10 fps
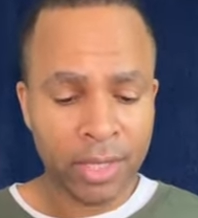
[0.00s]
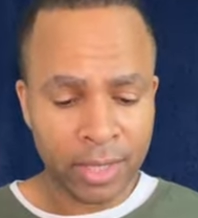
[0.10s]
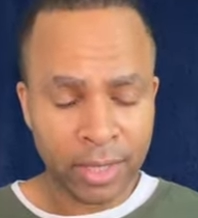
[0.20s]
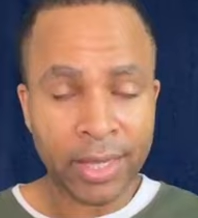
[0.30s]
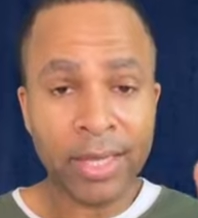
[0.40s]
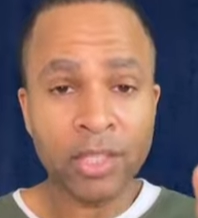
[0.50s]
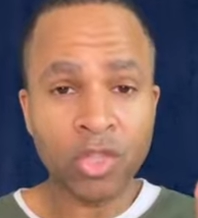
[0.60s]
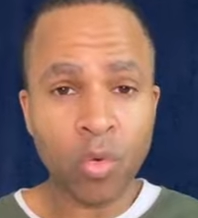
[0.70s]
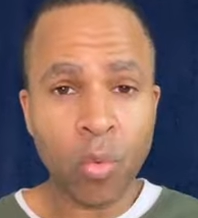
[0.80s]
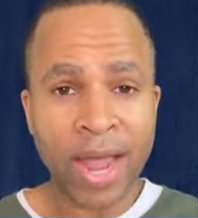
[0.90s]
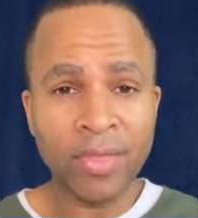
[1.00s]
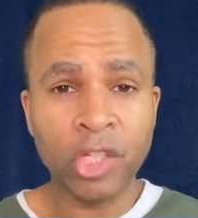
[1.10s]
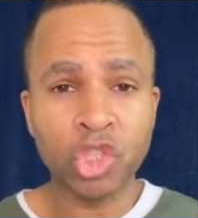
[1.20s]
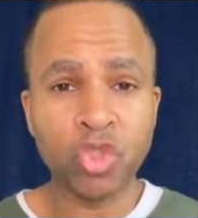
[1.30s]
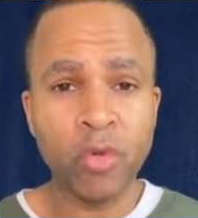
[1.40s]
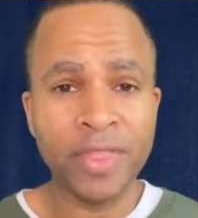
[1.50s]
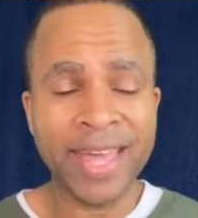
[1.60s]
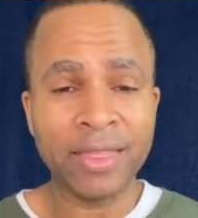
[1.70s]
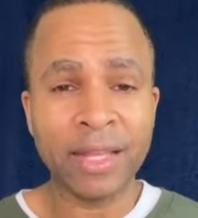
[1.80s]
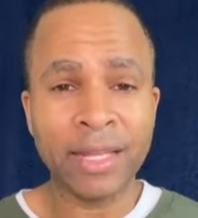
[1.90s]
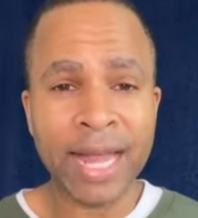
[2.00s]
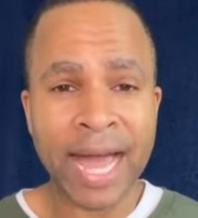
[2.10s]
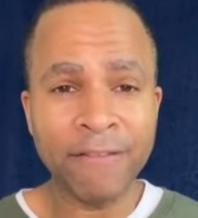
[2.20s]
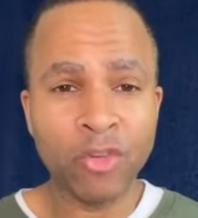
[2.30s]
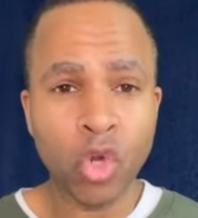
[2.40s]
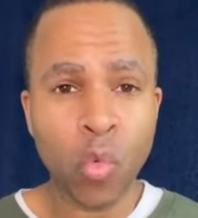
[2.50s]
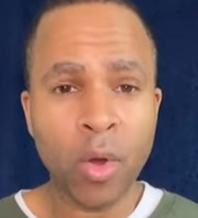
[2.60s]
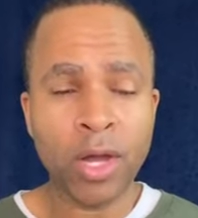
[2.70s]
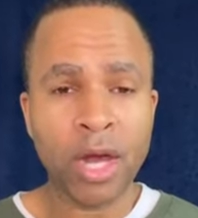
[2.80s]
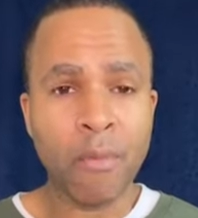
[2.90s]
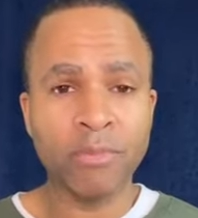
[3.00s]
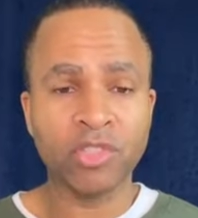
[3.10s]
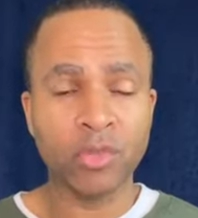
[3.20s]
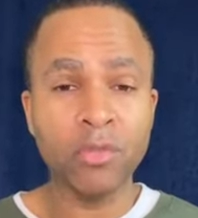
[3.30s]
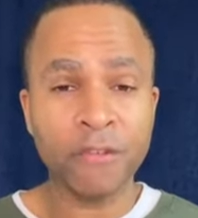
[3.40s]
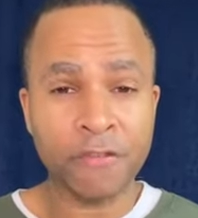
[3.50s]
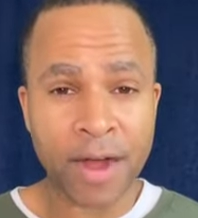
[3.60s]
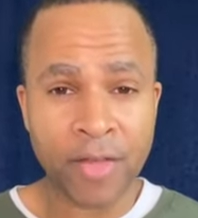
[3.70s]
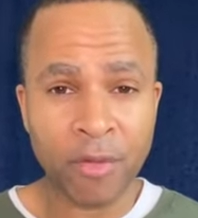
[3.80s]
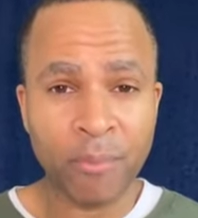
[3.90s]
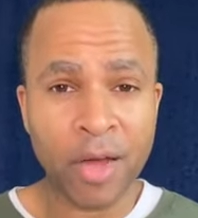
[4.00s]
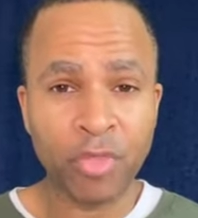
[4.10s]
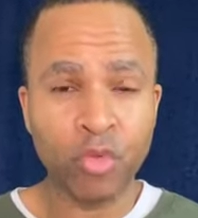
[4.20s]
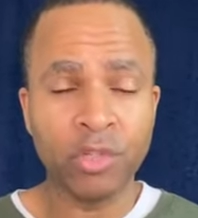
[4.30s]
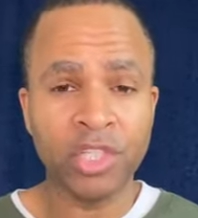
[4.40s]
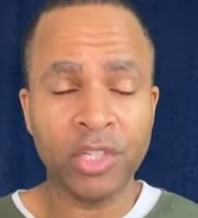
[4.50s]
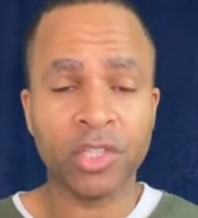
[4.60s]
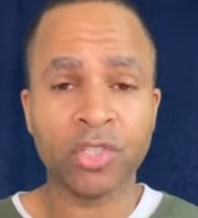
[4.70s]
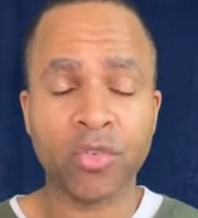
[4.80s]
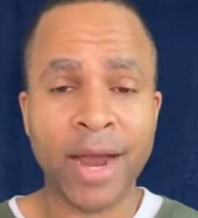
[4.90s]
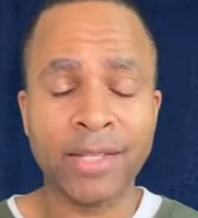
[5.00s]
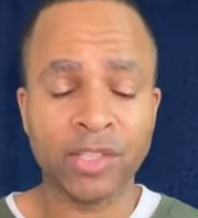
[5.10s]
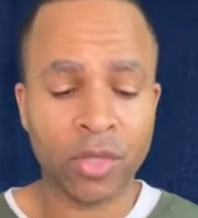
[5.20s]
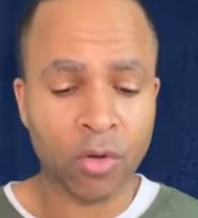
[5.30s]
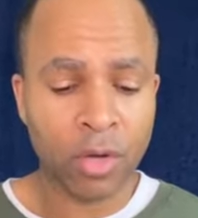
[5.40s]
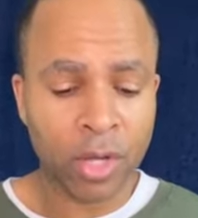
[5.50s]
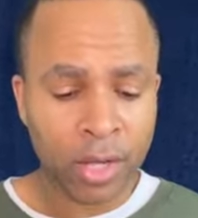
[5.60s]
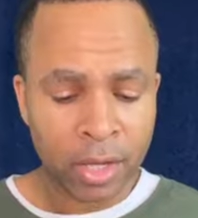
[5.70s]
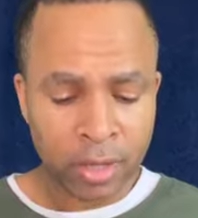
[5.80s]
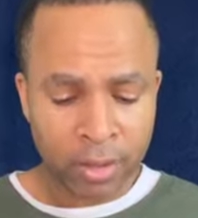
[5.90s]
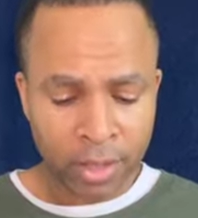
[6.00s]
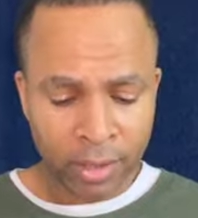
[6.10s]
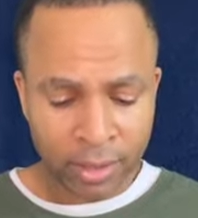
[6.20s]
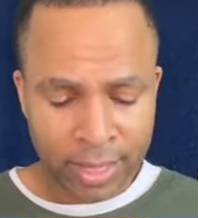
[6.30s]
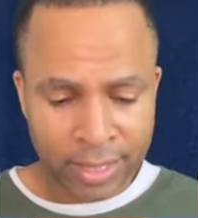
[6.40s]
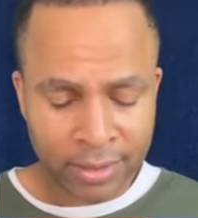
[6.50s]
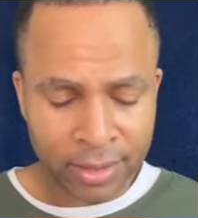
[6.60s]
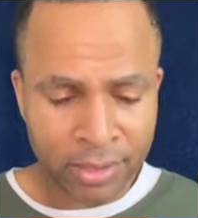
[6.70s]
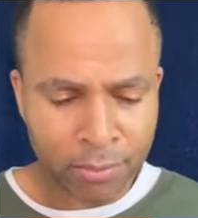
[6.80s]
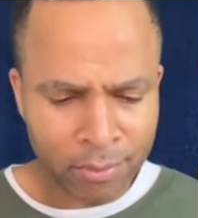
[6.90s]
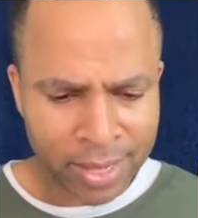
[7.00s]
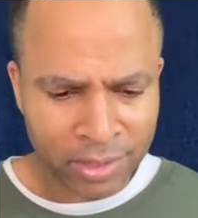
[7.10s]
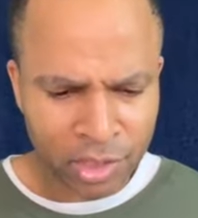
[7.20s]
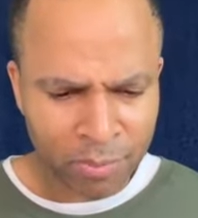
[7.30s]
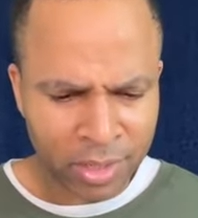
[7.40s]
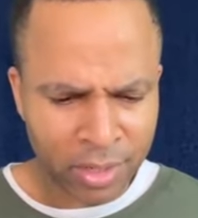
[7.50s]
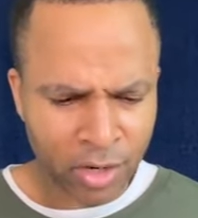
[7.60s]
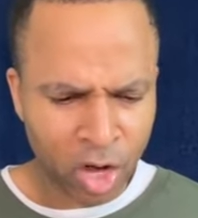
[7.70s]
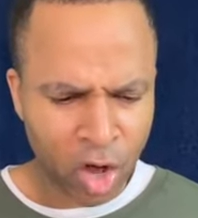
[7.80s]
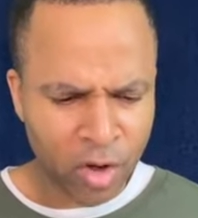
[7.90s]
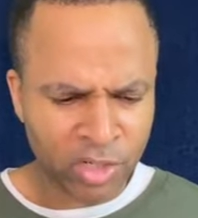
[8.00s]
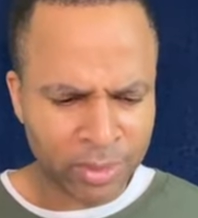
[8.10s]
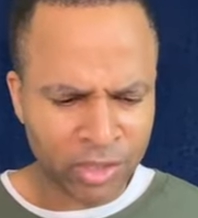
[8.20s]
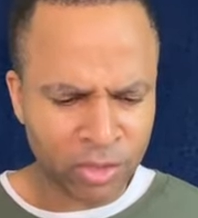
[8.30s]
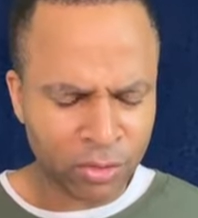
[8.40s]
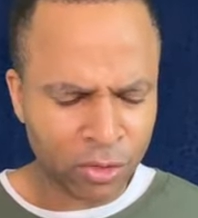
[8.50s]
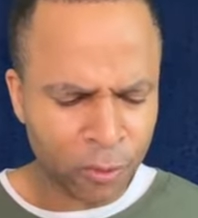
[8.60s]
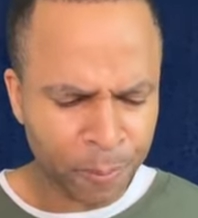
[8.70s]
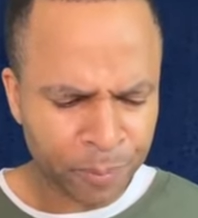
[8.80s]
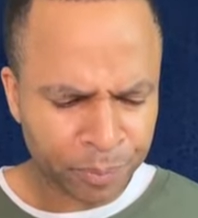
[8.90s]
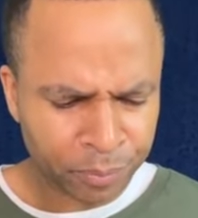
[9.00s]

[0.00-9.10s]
He is the way, the truth, and the life. No one comes to the Father but through Jesus Christ. So let this message be an encouragement to you.